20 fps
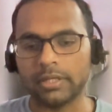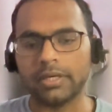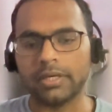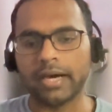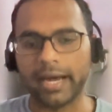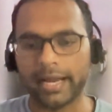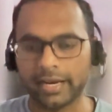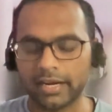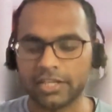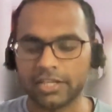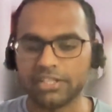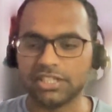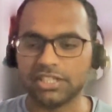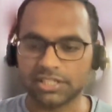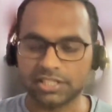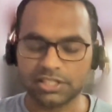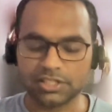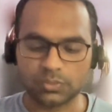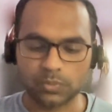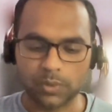handle
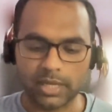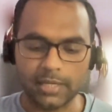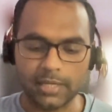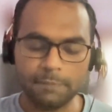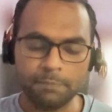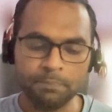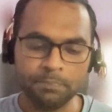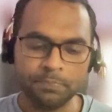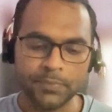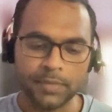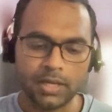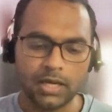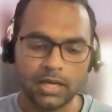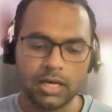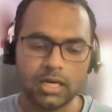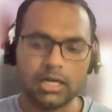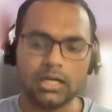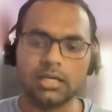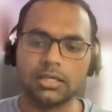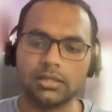rejections well.
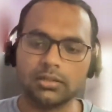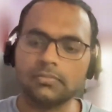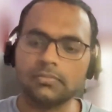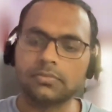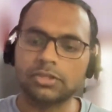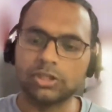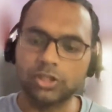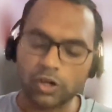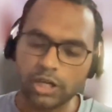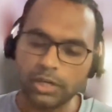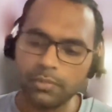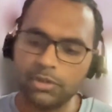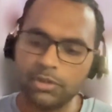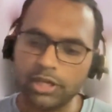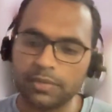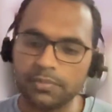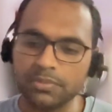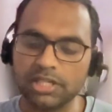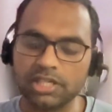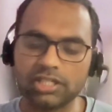Talking about
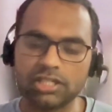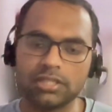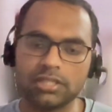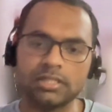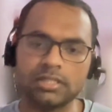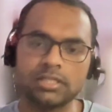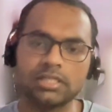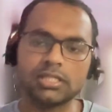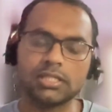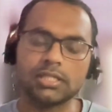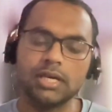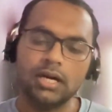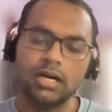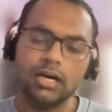objections,